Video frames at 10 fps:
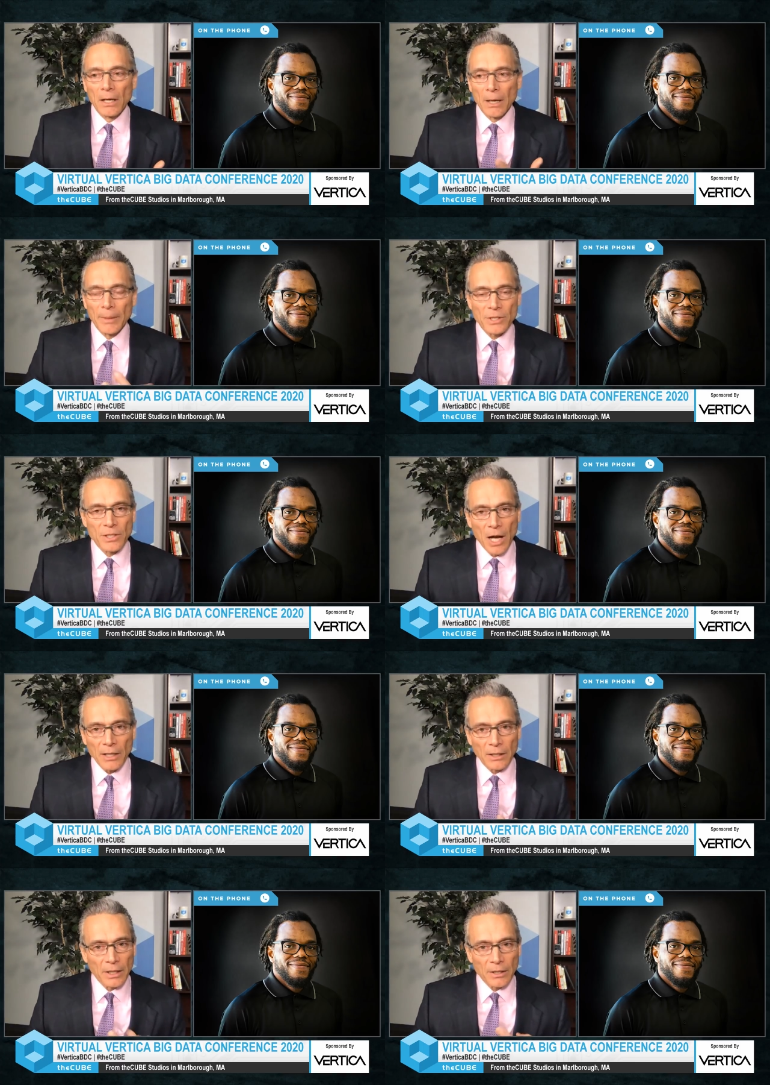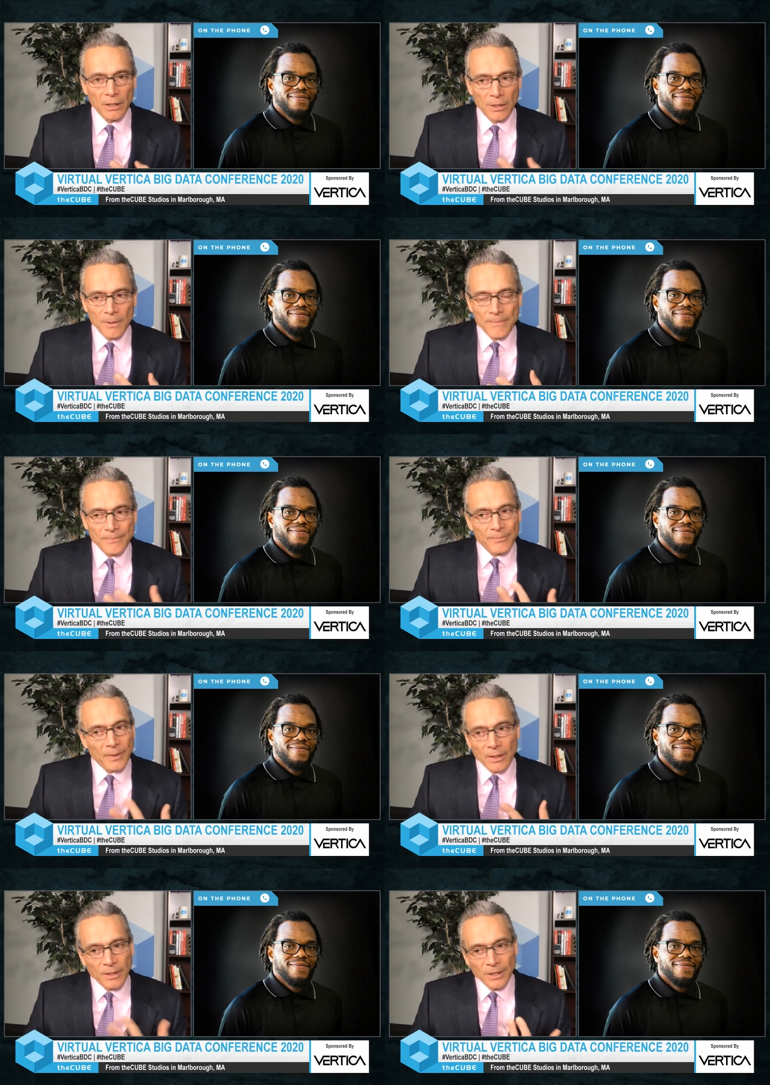Speaker 1: Uh, it's not like
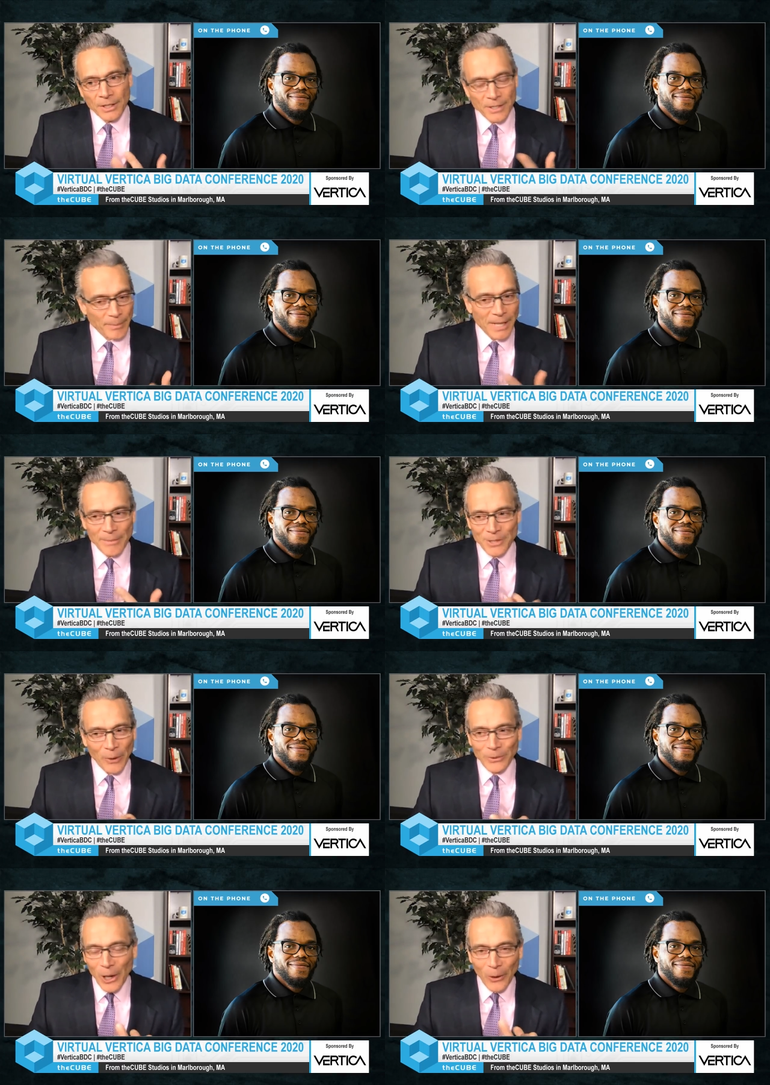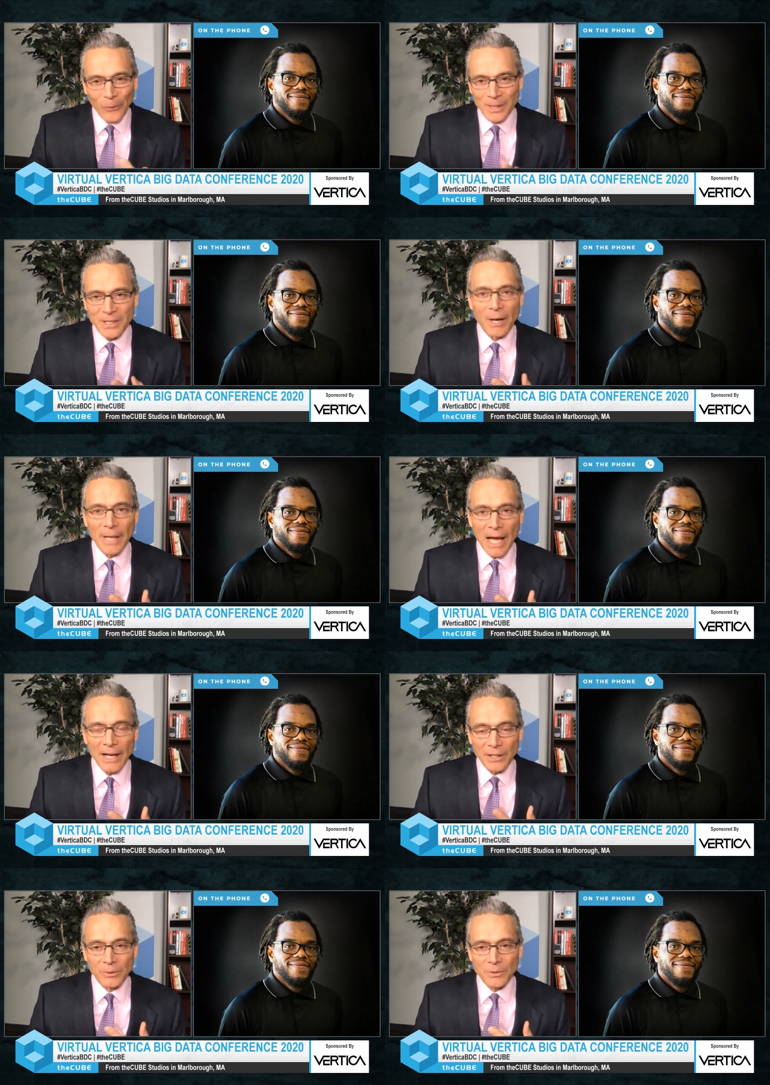you sometimes don't know what's coming
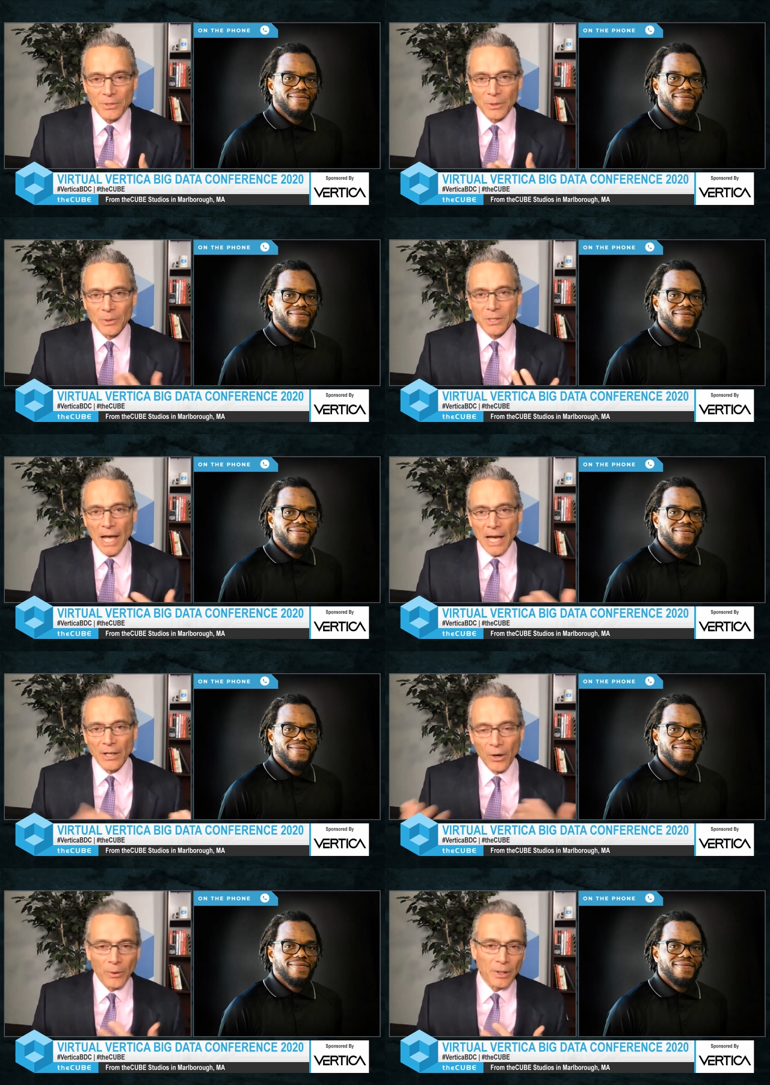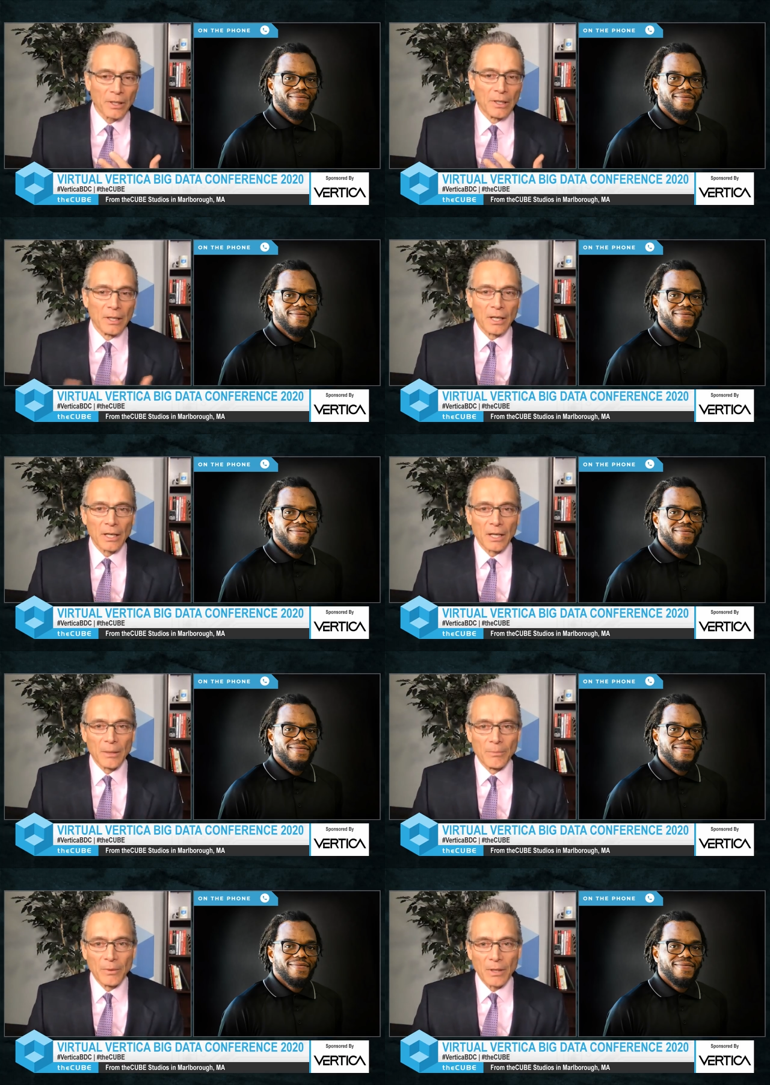at you, so it's ad hoc.
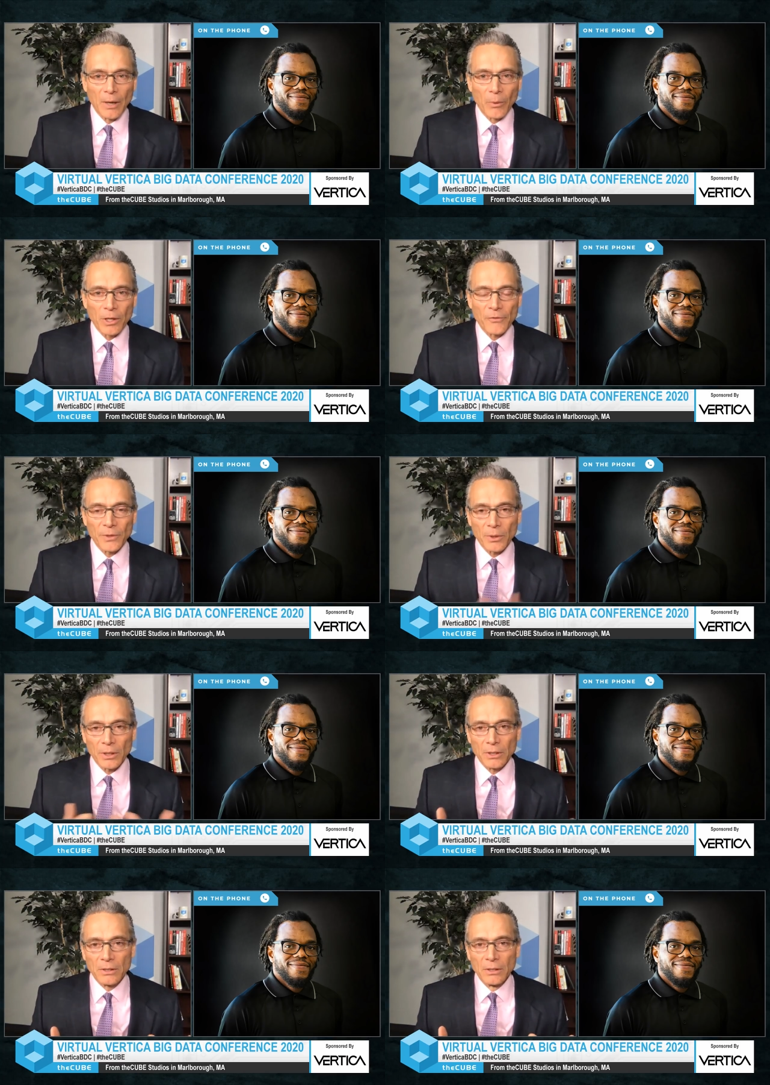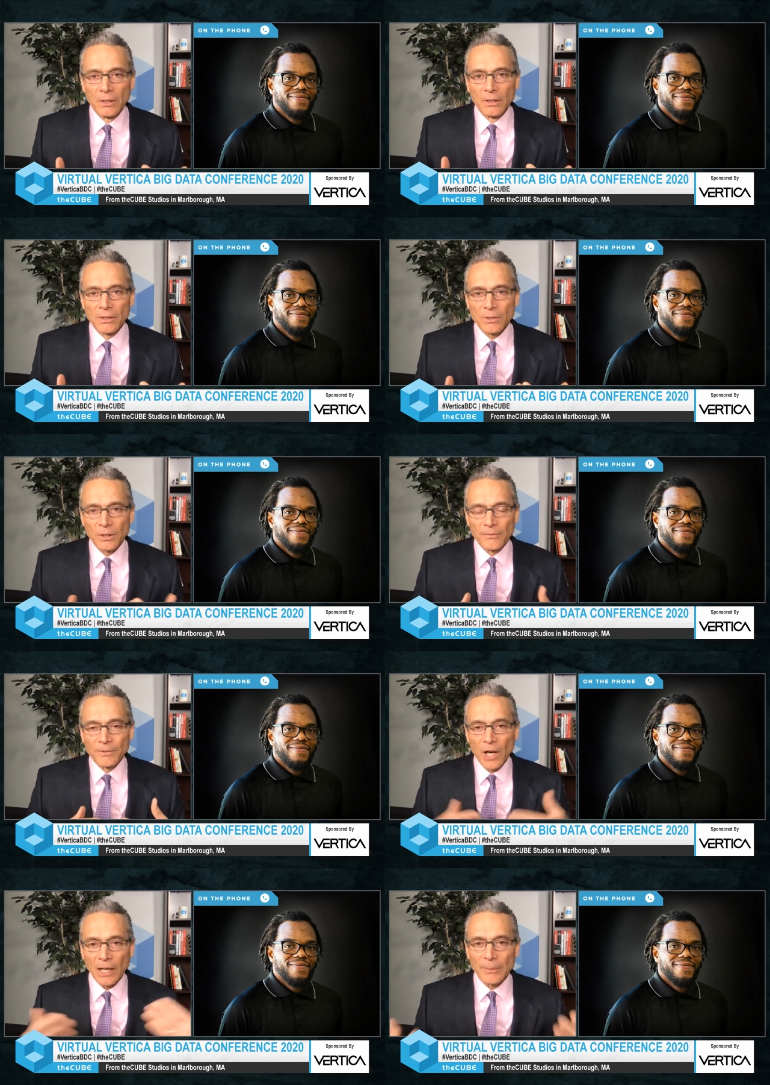Um, I wonder if you could sort
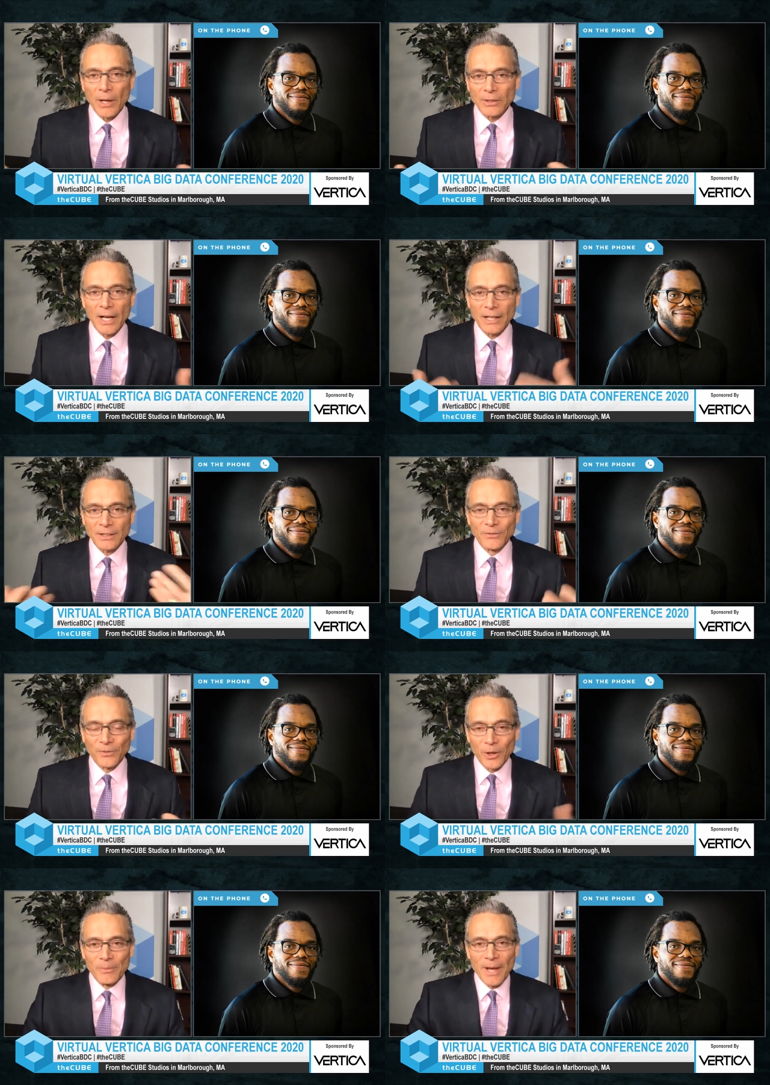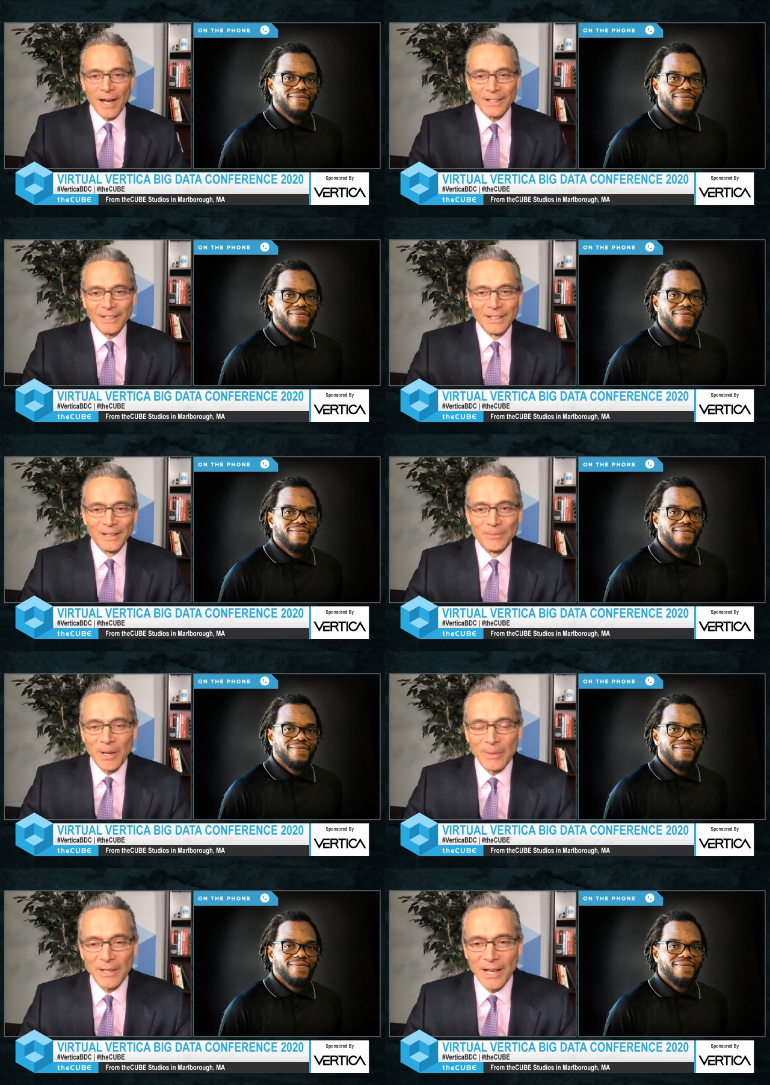of talk about that, confirm that, and
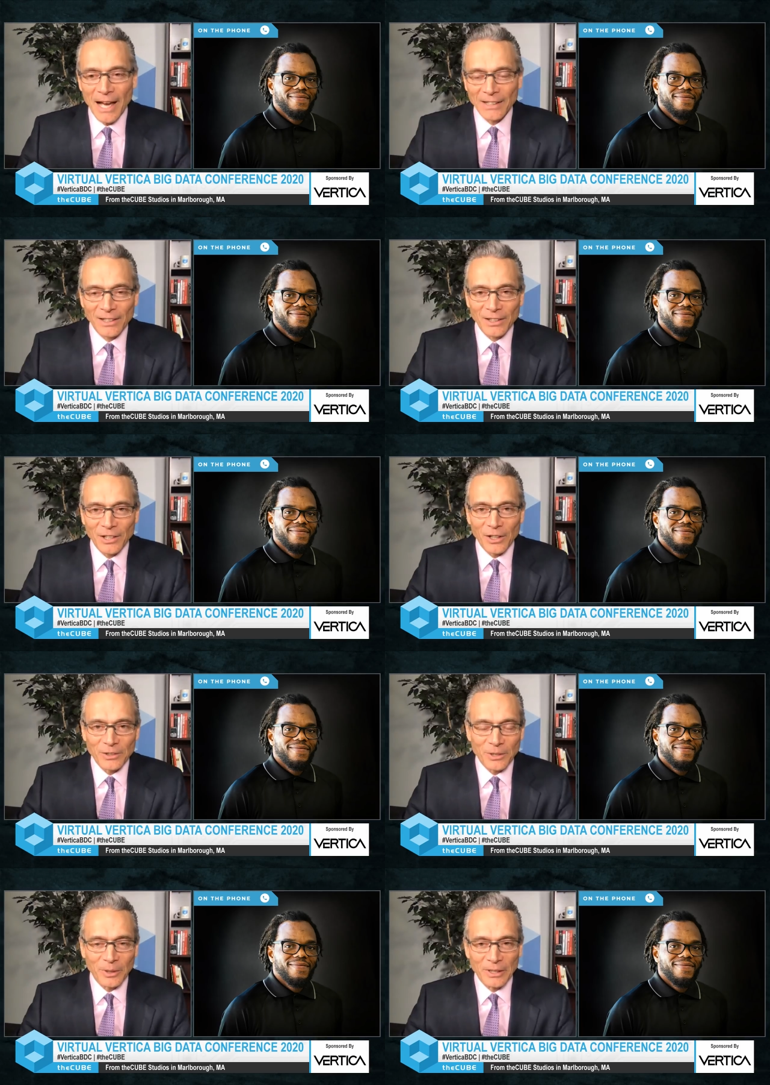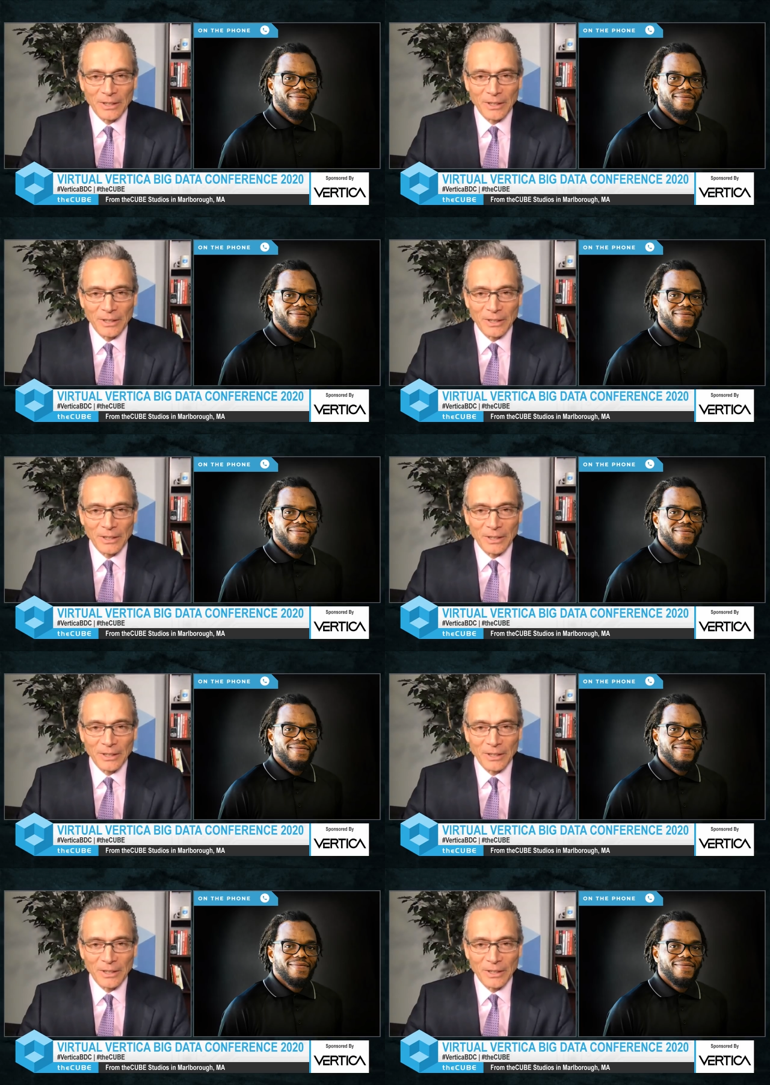maybe add a little color to